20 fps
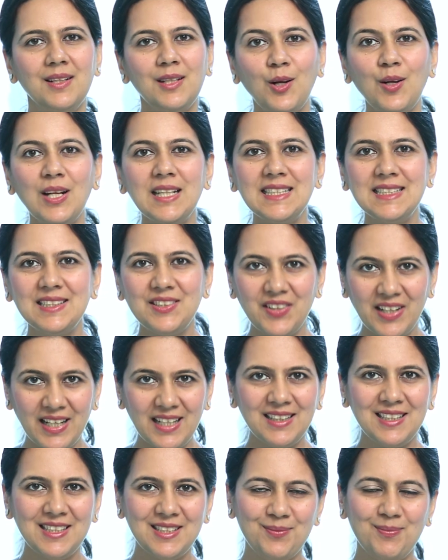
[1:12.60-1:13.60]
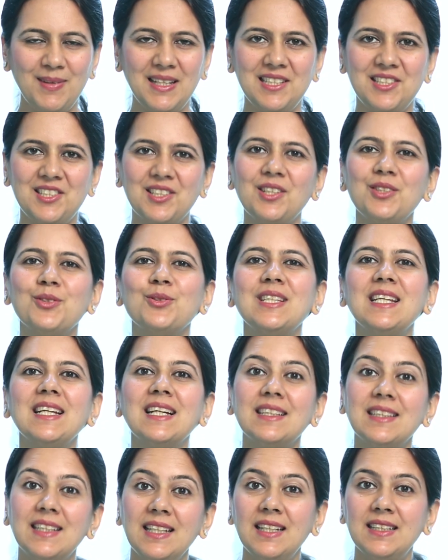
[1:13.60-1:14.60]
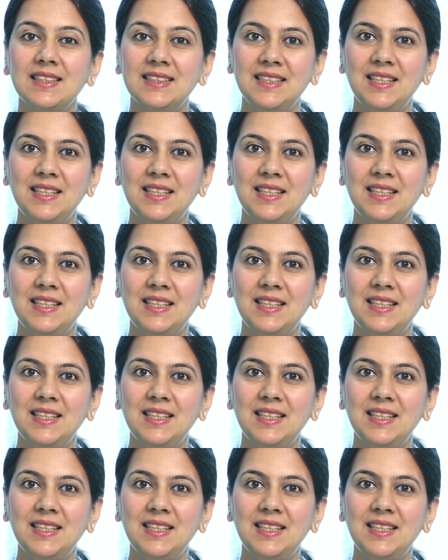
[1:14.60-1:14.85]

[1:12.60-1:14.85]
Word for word: Now let's strain this mixture using a thick